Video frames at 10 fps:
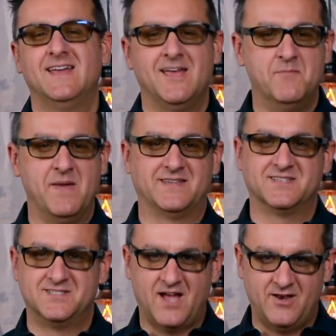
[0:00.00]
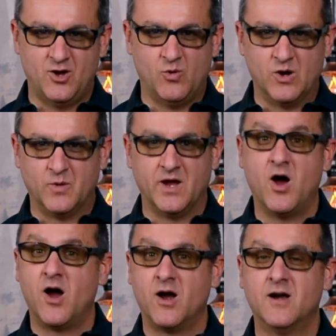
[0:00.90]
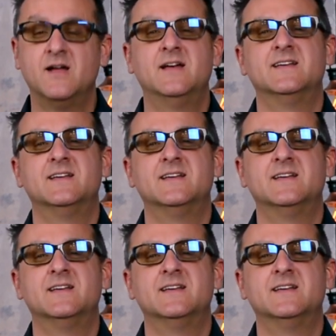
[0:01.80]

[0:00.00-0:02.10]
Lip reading: It makes us not know where we are.